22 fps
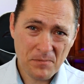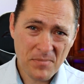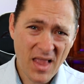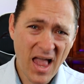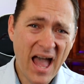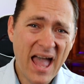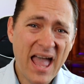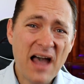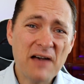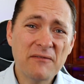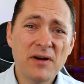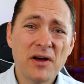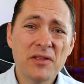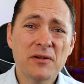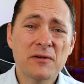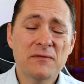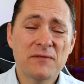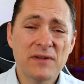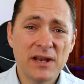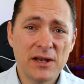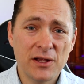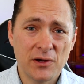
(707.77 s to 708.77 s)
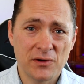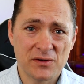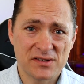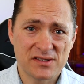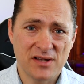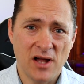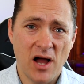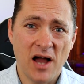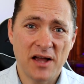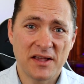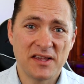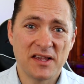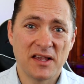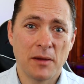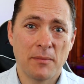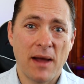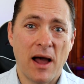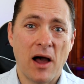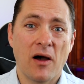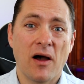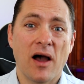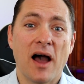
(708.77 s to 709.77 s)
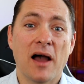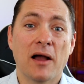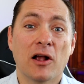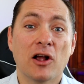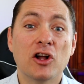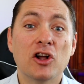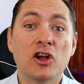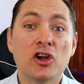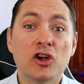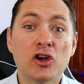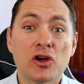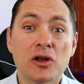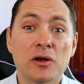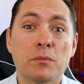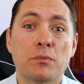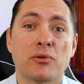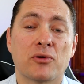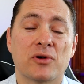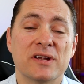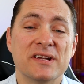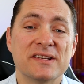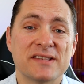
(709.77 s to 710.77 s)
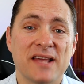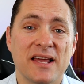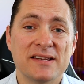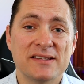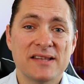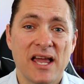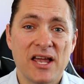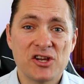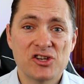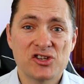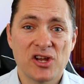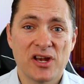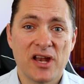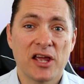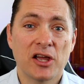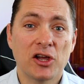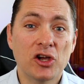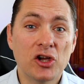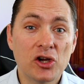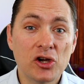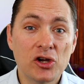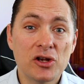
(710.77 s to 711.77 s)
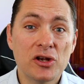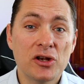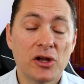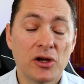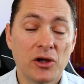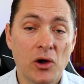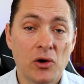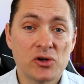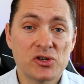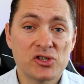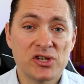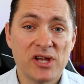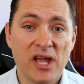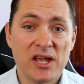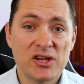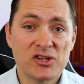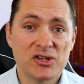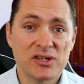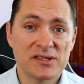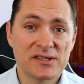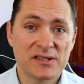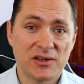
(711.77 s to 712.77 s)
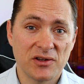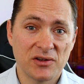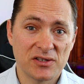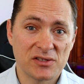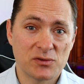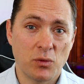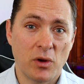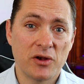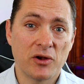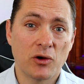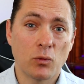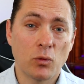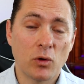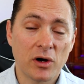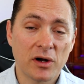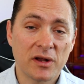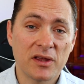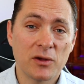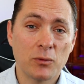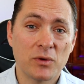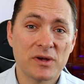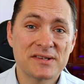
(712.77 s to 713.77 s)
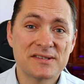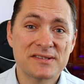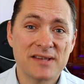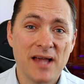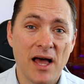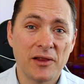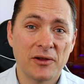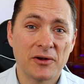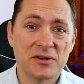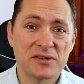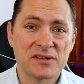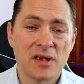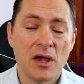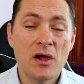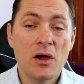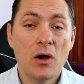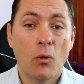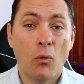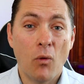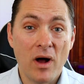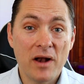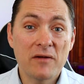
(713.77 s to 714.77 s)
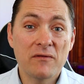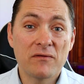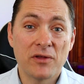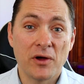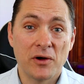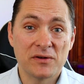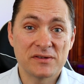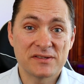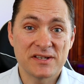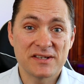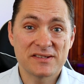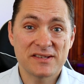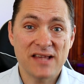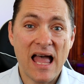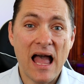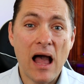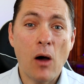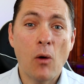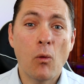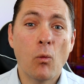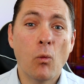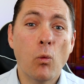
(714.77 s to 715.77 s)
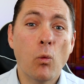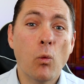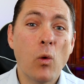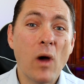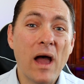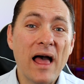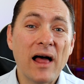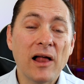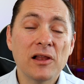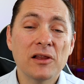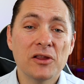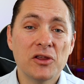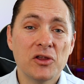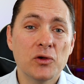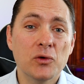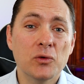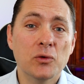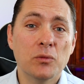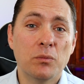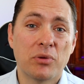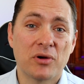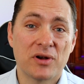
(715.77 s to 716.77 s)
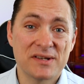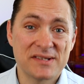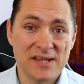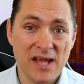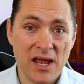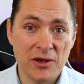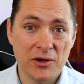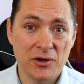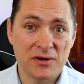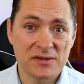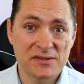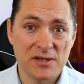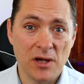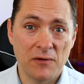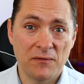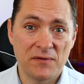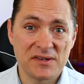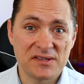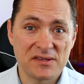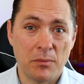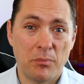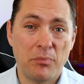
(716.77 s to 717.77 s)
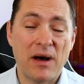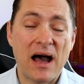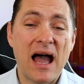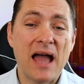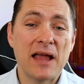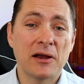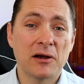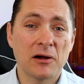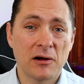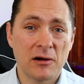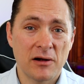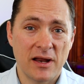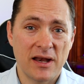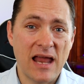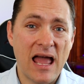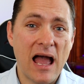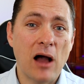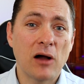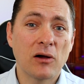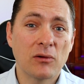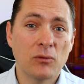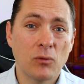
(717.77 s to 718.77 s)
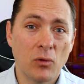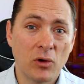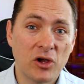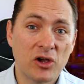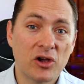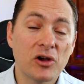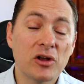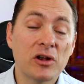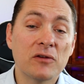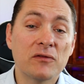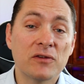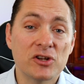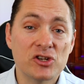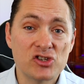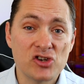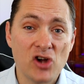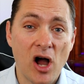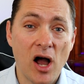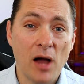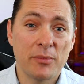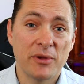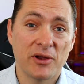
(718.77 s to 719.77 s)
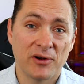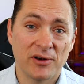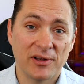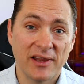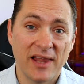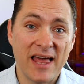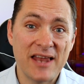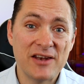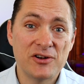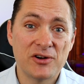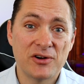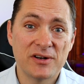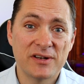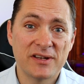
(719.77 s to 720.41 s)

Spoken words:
I have other videos talking about a good presentation and good negotiation skills when you're working with sellers. One of those is how well you present yourself as a buyer and how good of a job your lender